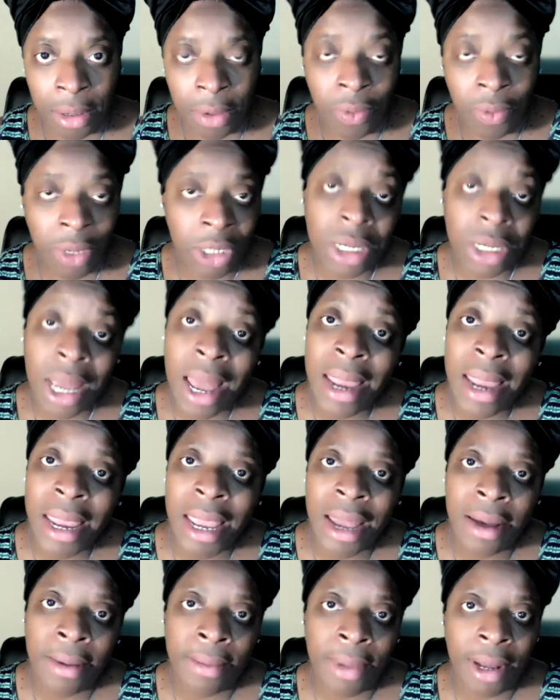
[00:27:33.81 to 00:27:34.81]
which I
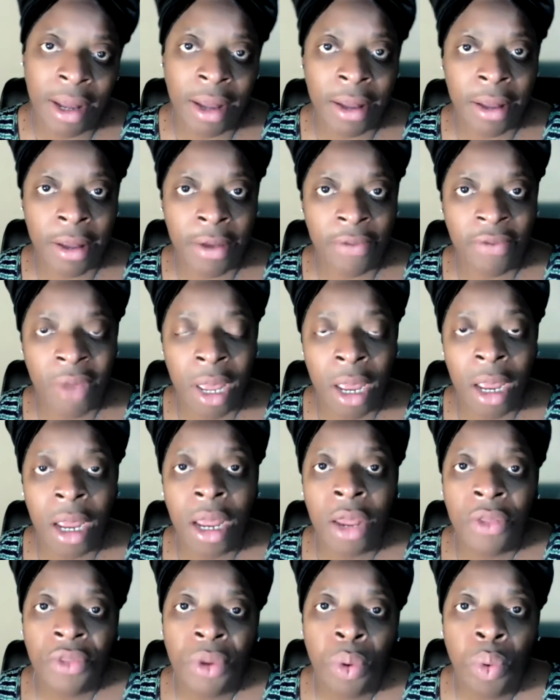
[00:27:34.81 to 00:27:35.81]
am of
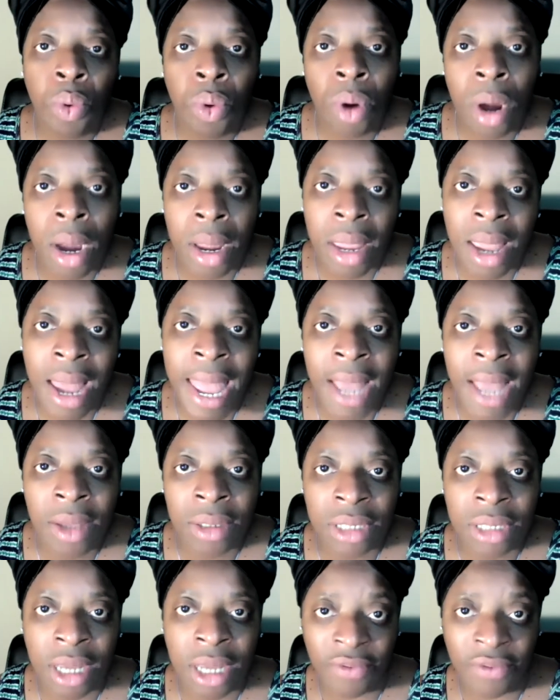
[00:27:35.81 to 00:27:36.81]
the royal
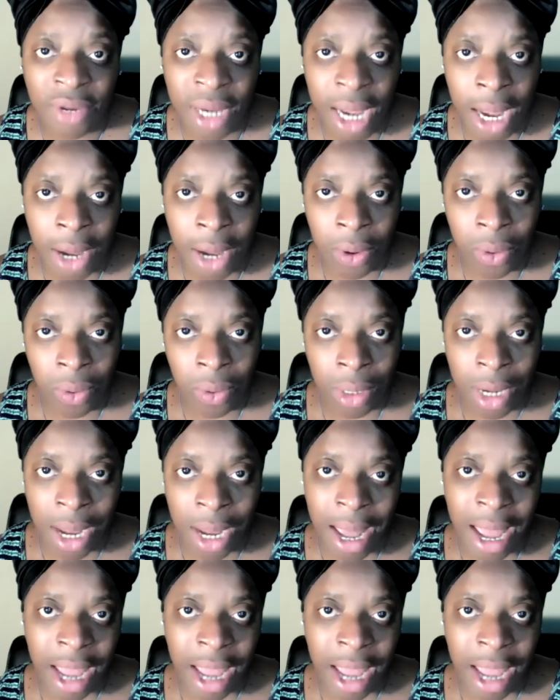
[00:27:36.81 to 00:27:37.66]
house of Yahudah.